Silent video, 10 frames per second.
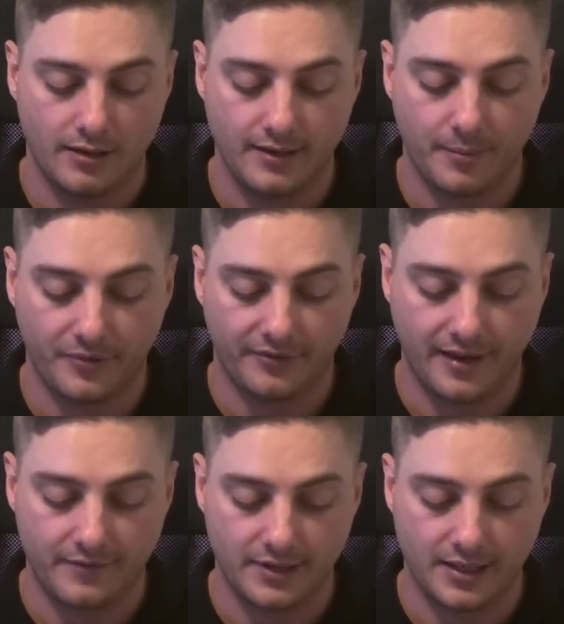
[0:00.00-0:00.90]
Number
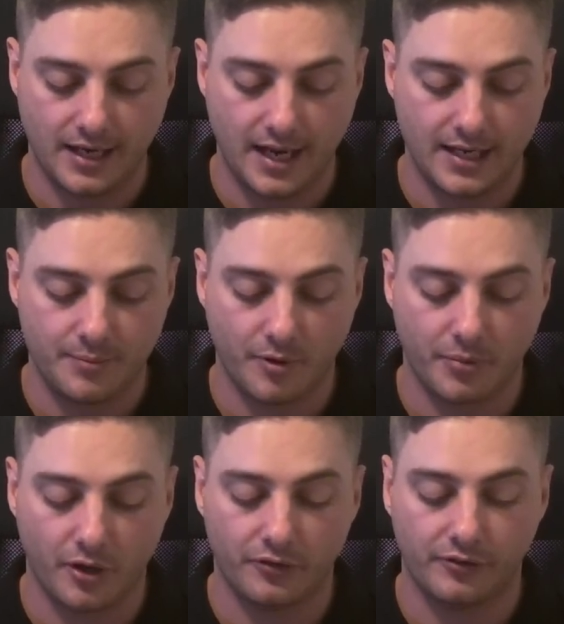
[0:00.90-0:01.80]
7, any
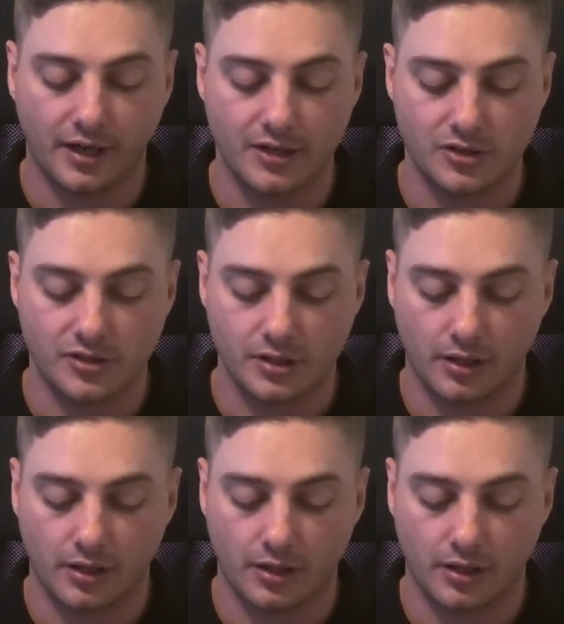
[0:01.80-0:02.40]
proposed changes